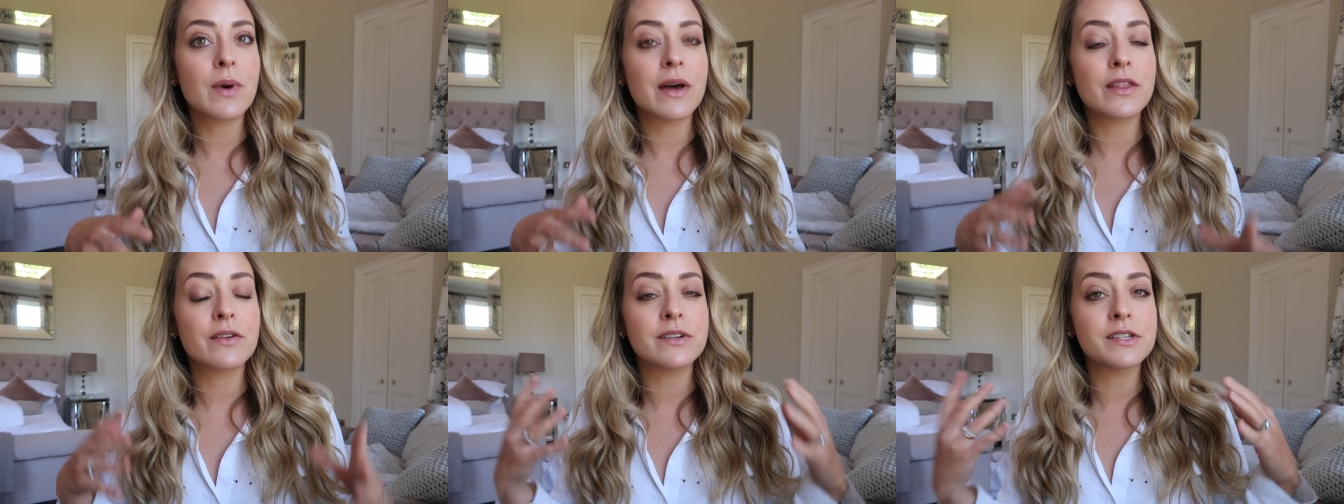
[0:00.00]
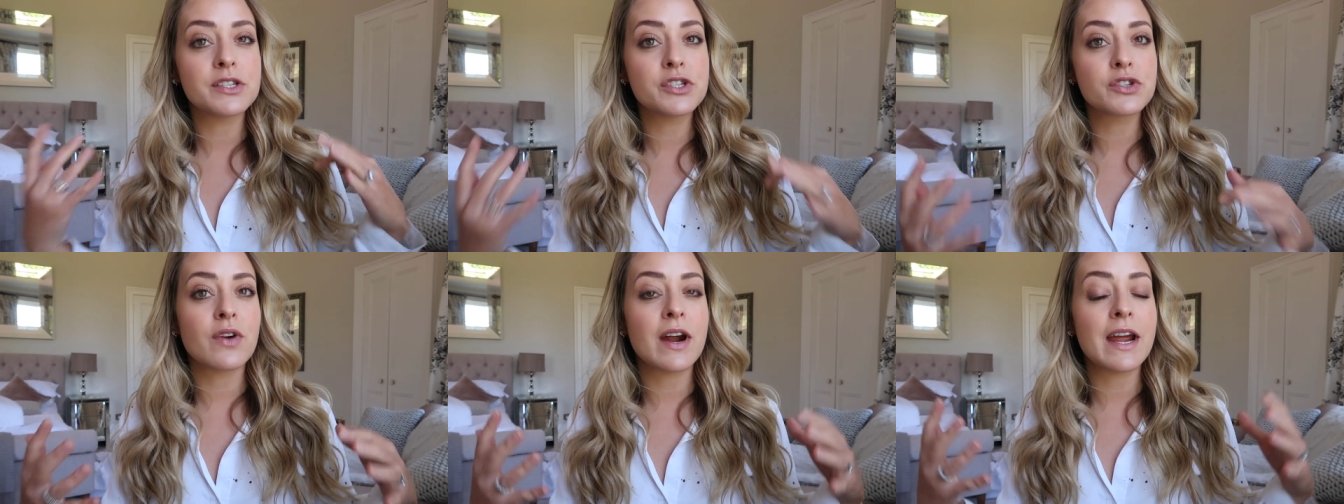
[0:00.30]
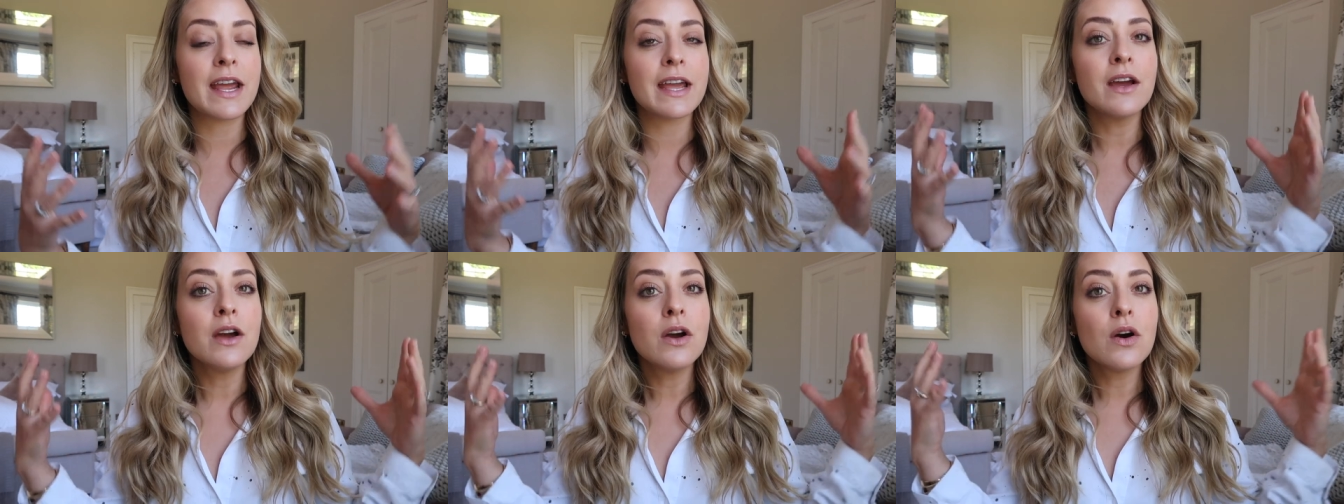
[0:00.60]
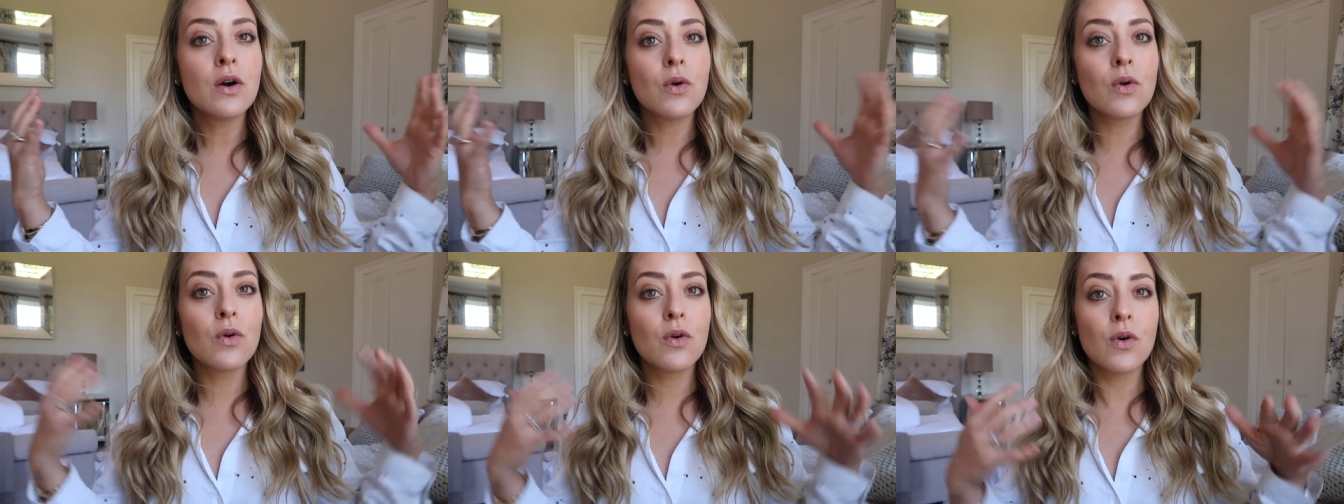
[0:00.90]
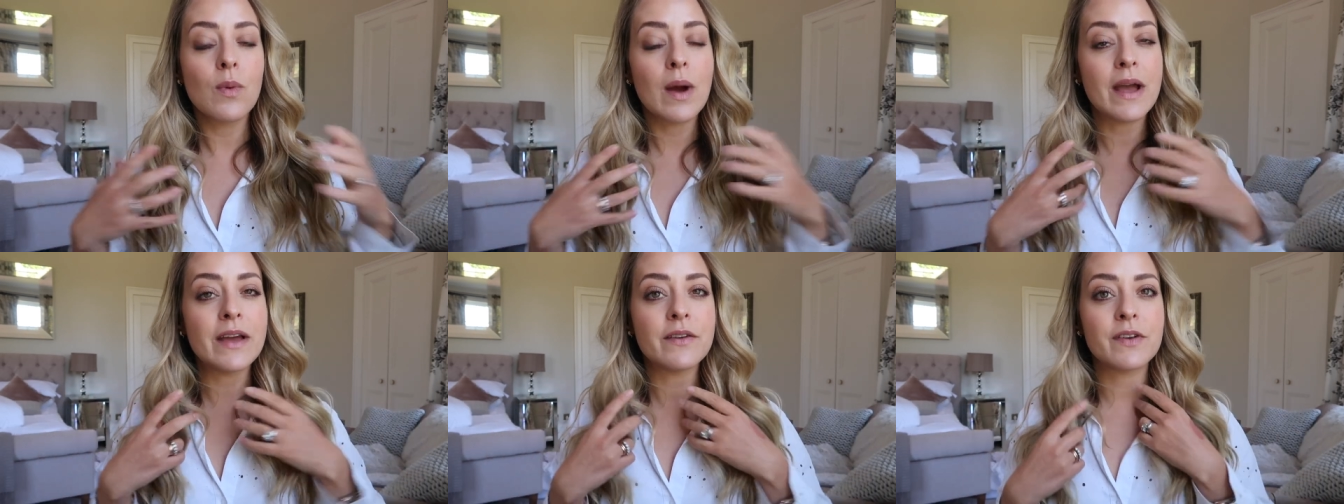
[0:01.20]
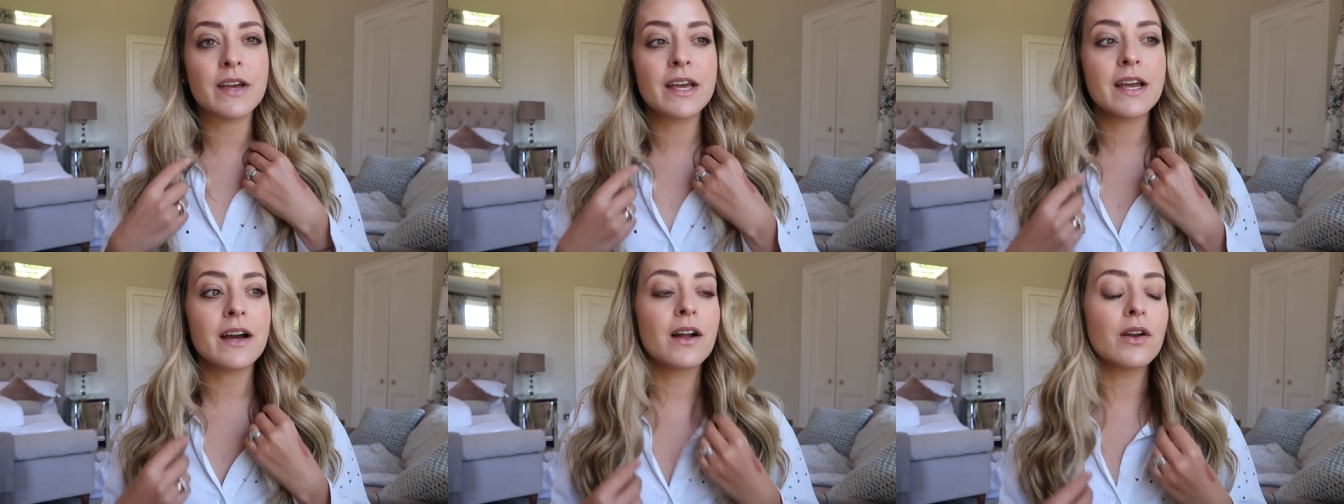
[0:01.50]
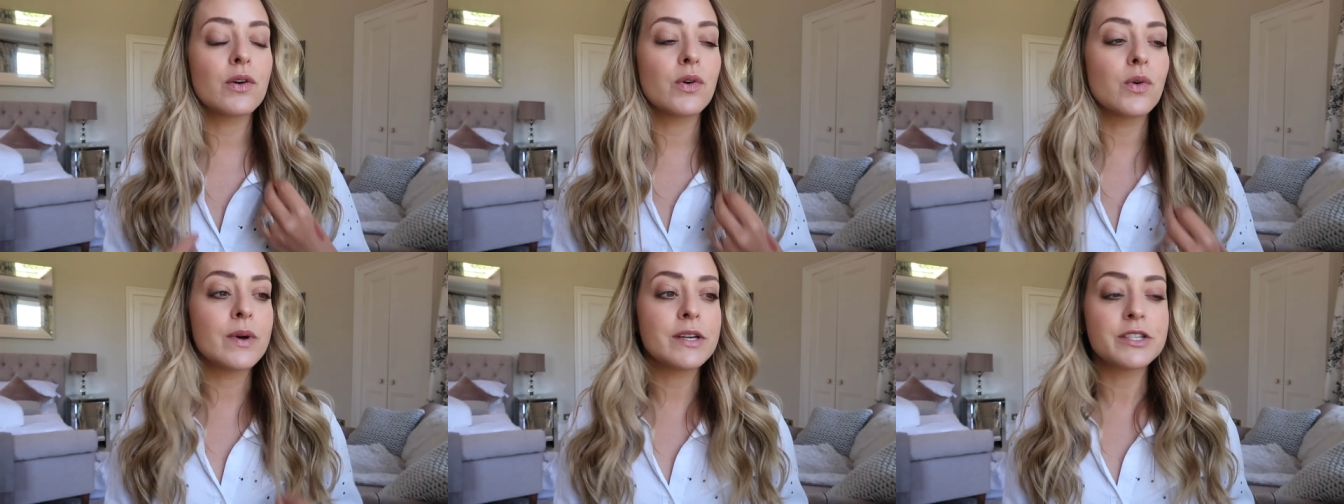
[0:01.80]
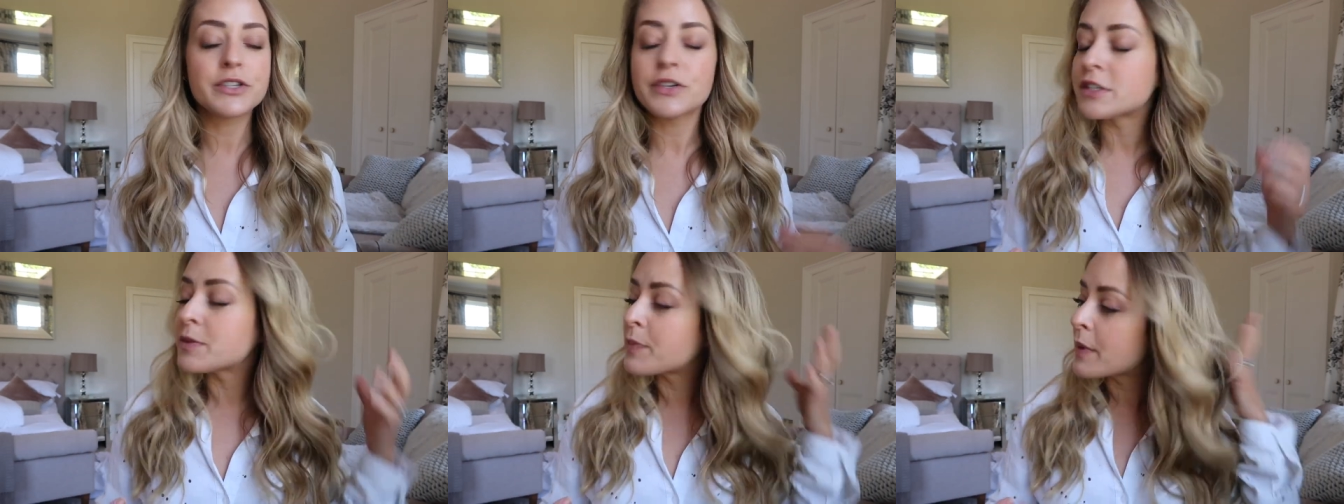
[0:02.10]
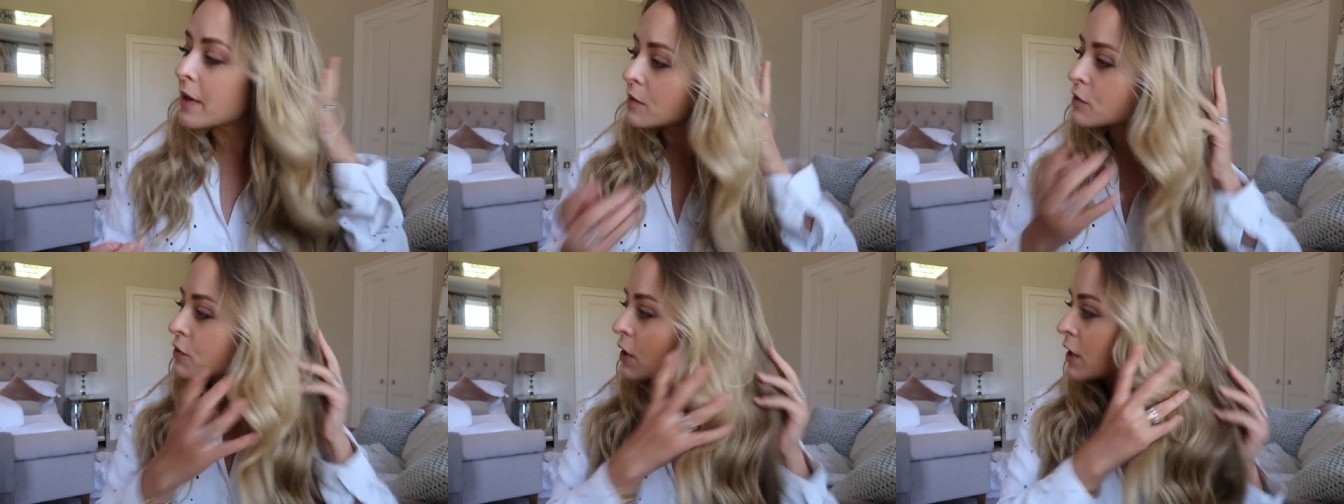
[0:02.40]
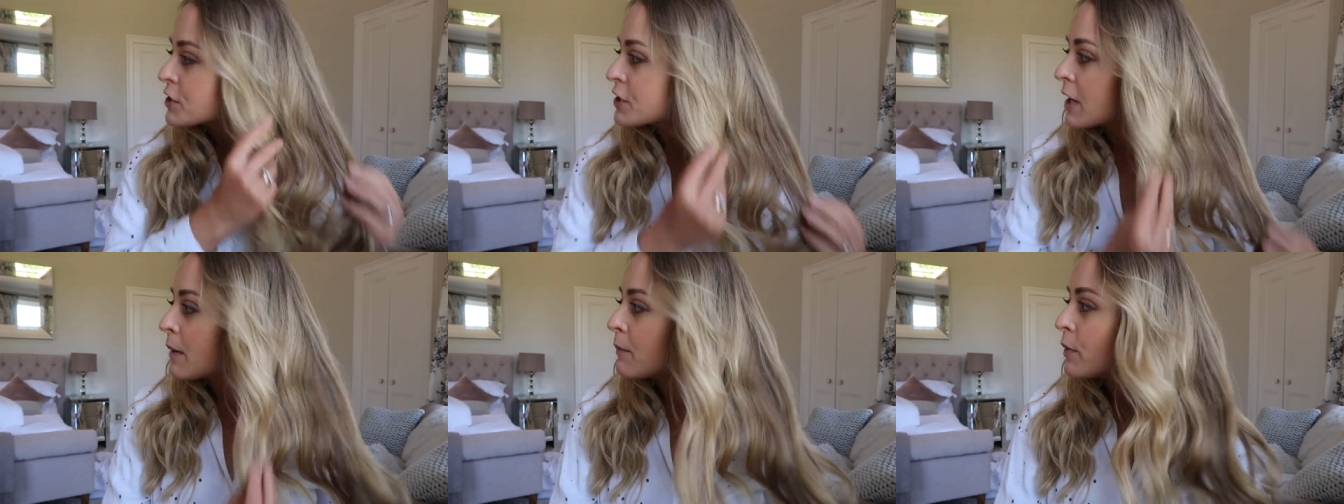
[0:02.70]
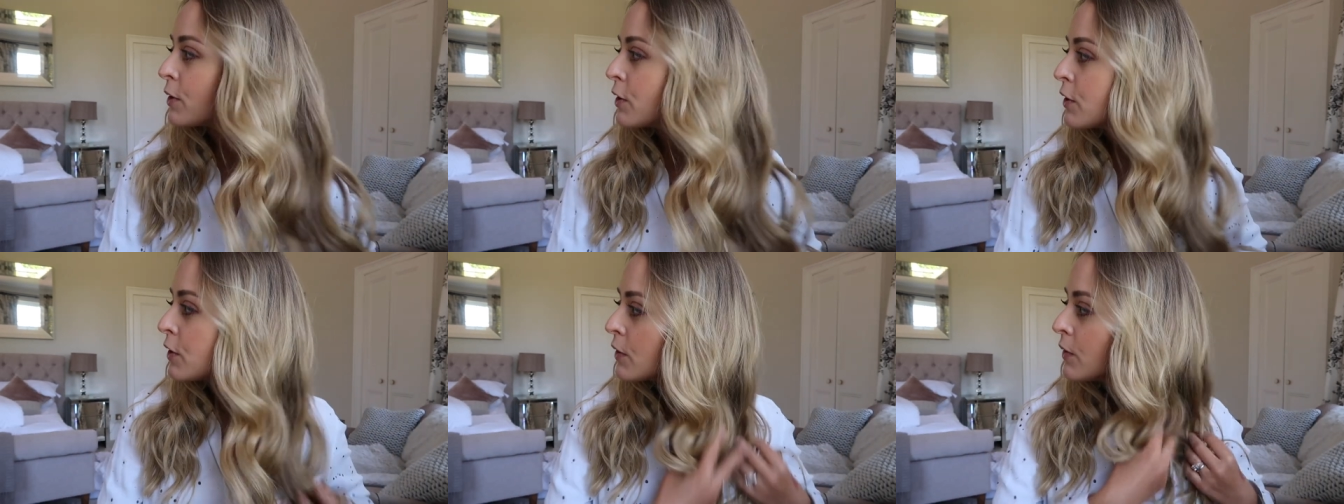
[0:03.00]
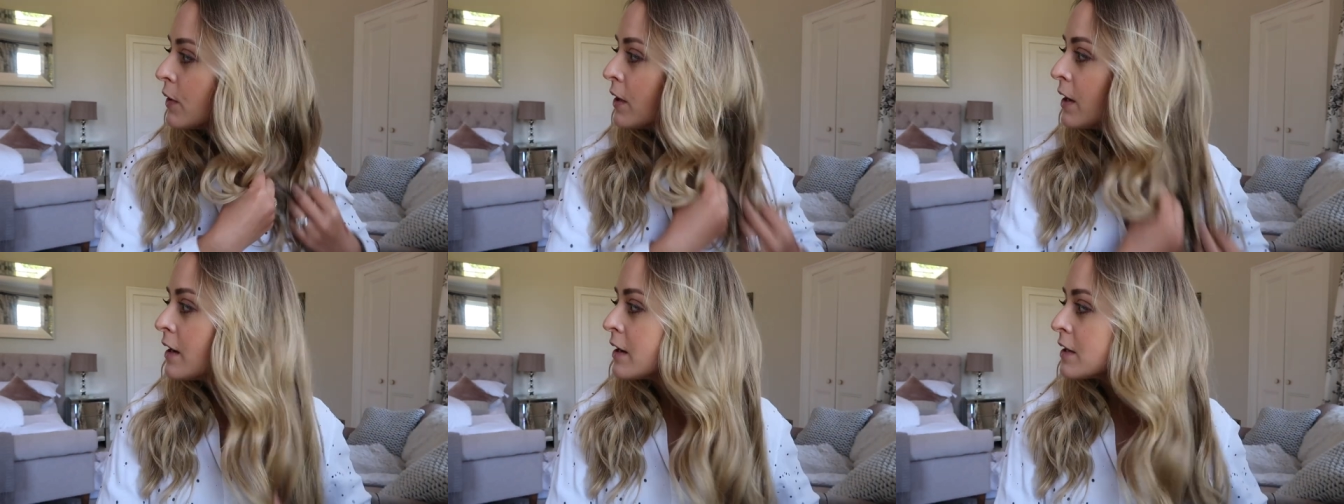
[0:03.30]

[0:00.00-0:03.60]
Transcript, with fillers: whether it's straight or wavy, I'll always use a bit of dry shampoo